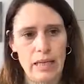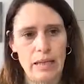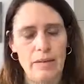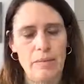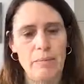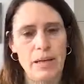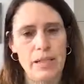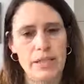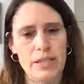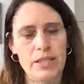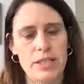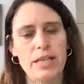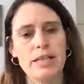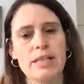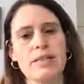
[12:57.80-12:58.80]
The major
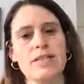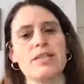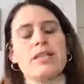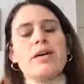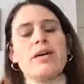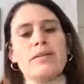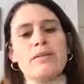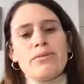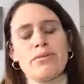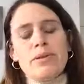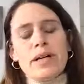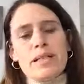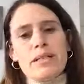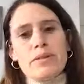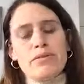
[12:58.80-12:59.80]
challenge, however, for
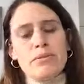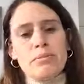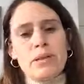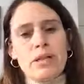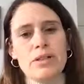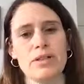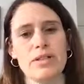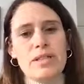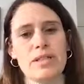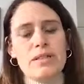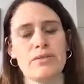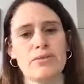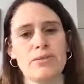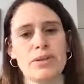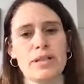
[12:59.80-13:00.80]
us ophthalmologists in
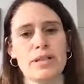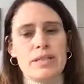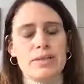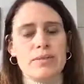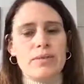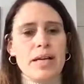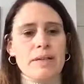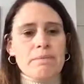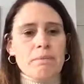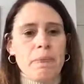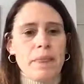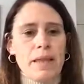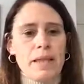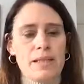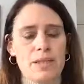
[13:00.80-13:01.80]
the first line
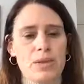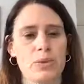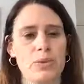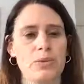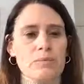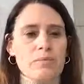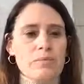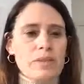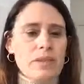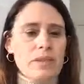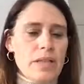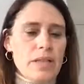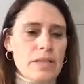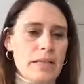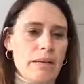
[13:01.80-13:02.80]
is to
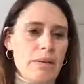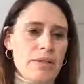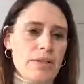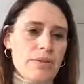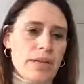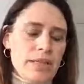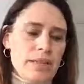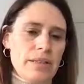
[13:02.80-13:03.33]
establish the right